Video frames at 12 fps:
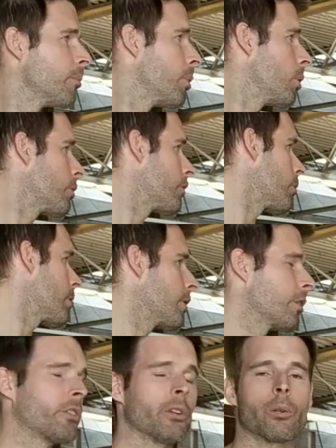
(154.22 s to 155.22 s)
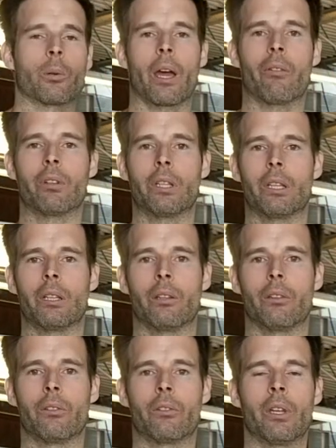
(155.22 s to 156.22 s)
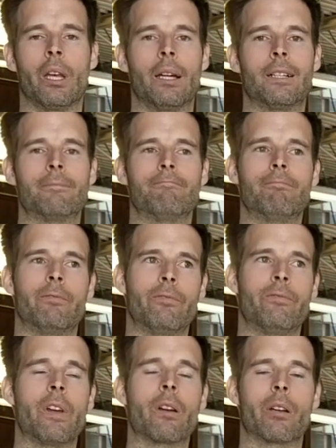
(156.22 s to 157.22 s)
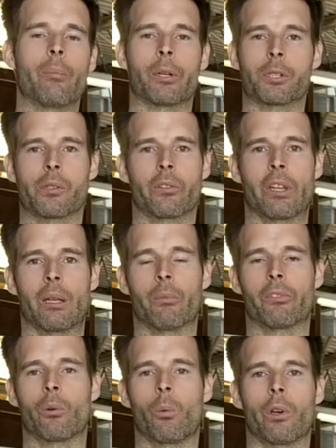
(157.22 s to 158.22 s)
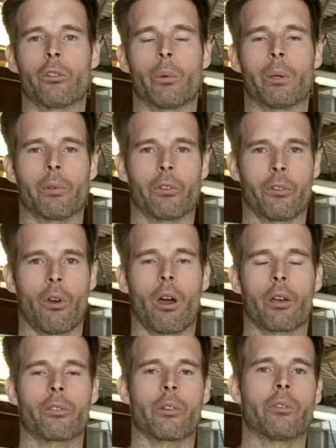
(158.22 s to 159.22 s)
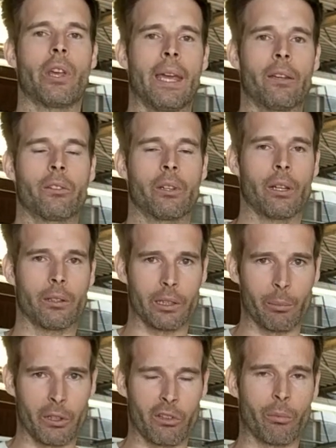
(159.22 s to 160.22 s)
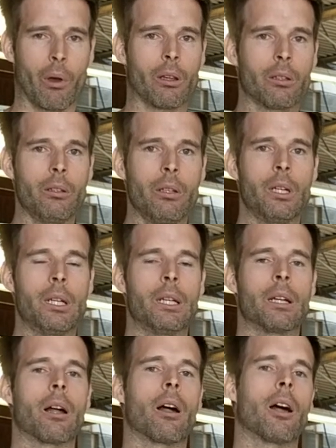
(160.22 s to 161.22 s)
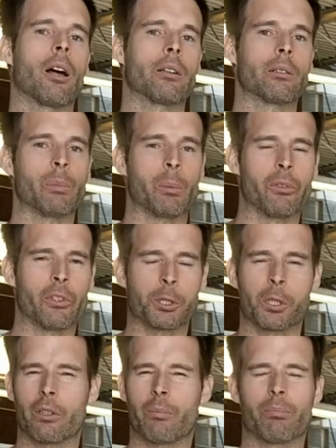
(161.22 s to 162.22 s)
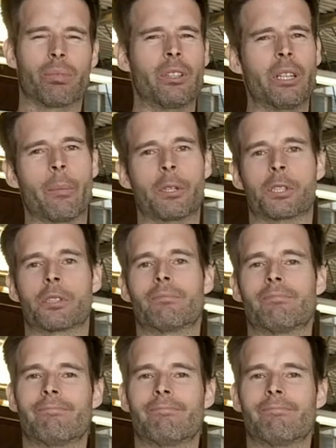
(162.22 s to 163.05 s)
the boat so that the center of gravity is very much the same as it was when it was stock. So the tank's gonna get a little bit smaller. It'll be positioned pretty much